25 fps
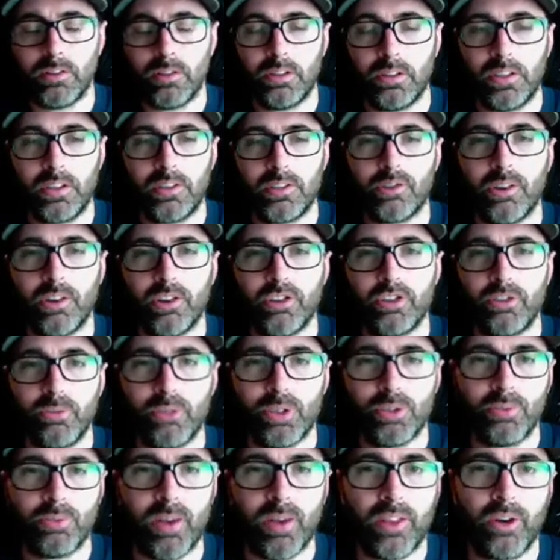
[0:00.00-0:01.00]
his question
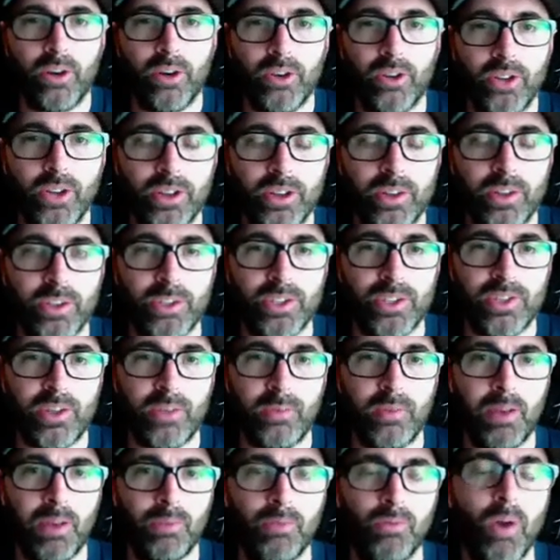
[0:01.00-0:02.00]
was whether or not there was
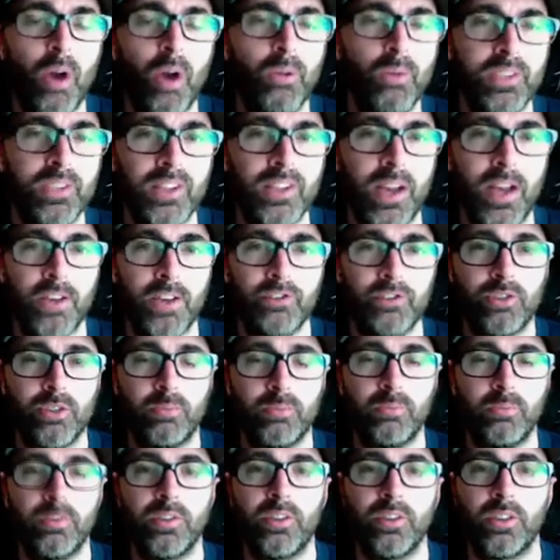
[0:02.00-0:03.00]
something wrong with
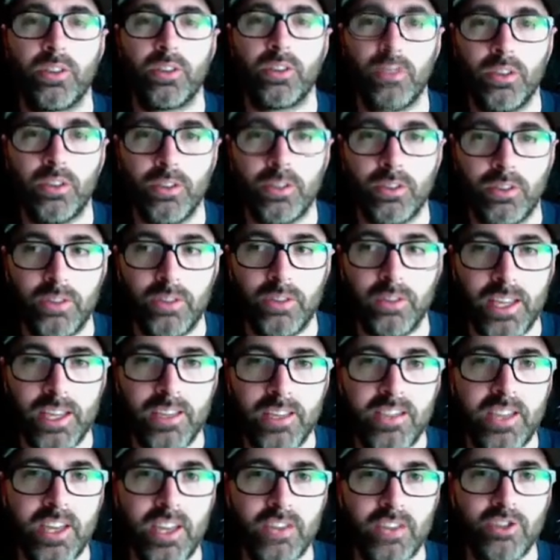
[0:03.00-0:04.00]
Lightroom. The
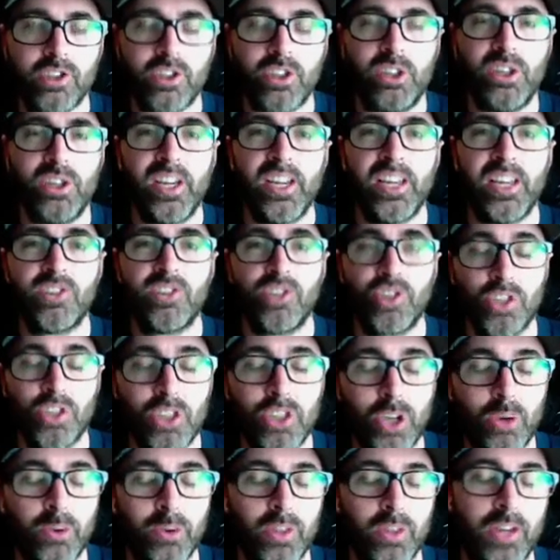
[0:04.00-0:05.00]
easy answer is
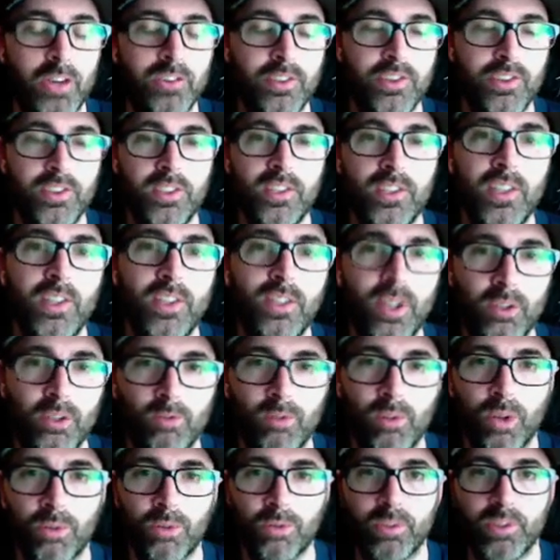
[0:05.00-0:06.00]
no, there is
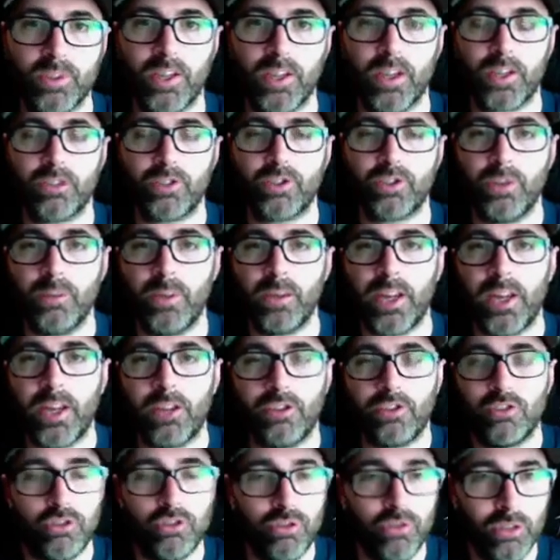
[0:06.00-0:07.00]
nothing wrong with Lightroom, and
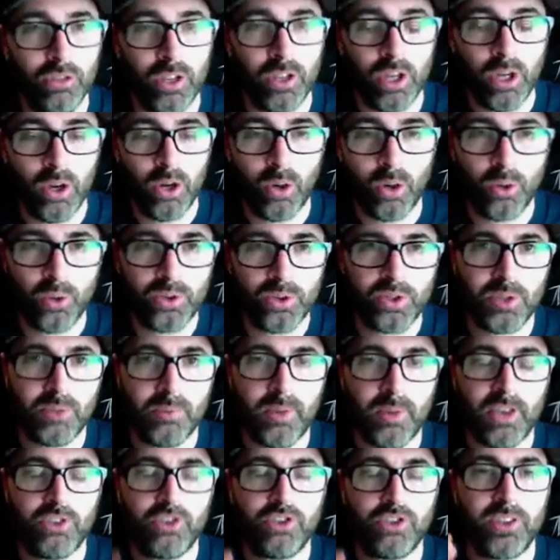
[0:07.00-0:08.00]
I should also
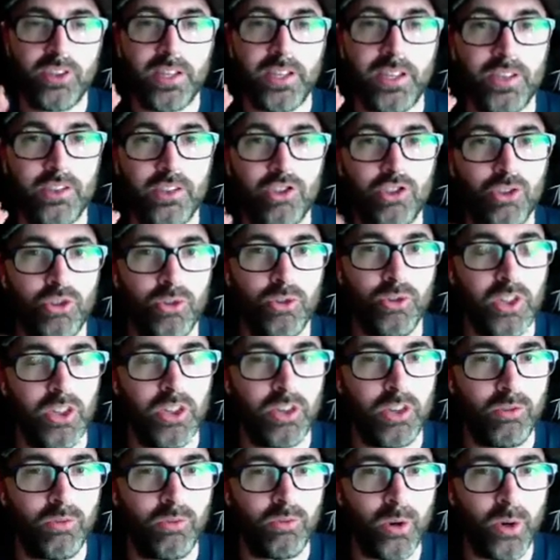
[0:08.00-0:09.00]
mention that he's
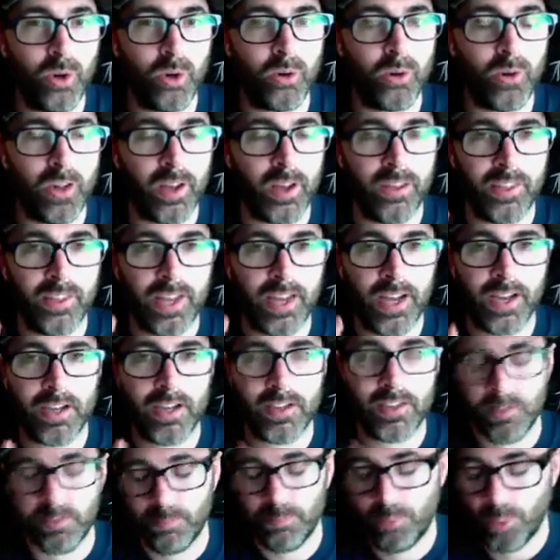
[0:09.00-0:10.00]
shooting RAW, and that
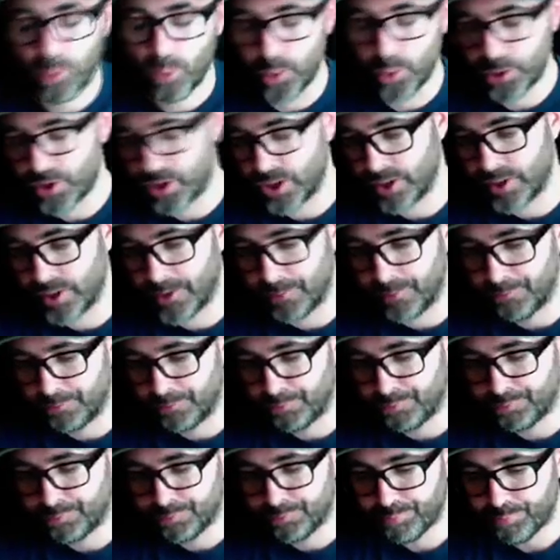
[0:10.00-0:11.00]
is important.
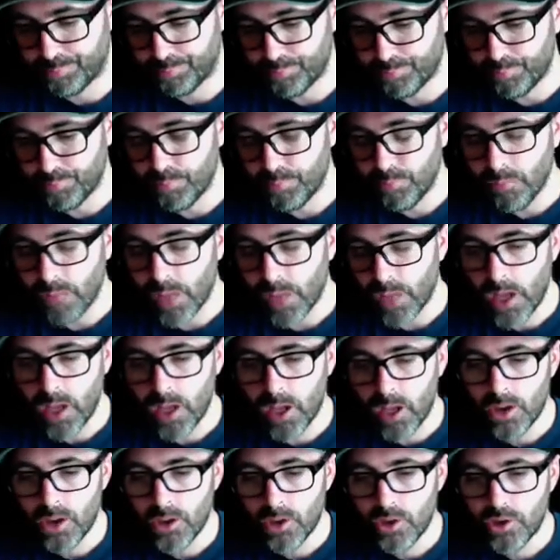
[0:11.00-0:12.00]

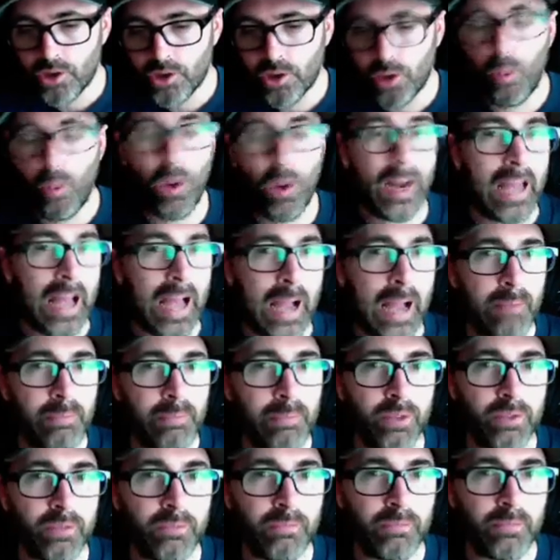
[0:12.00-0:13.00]
So what
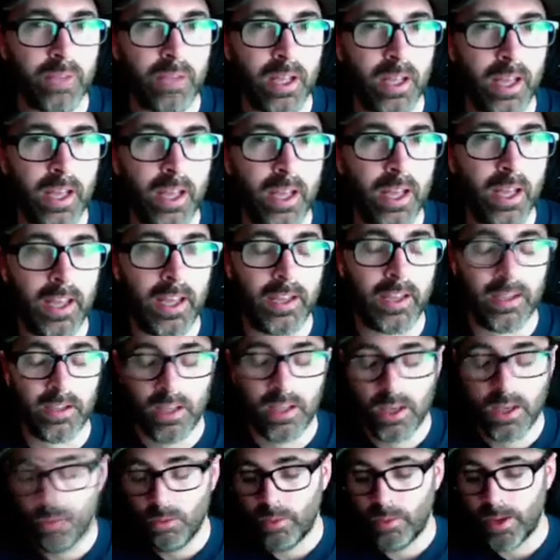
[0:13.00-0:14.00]
happened? And
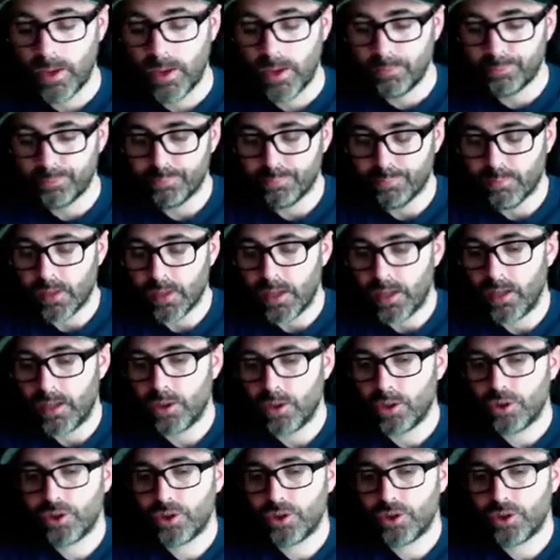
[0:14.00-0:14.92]
well, in order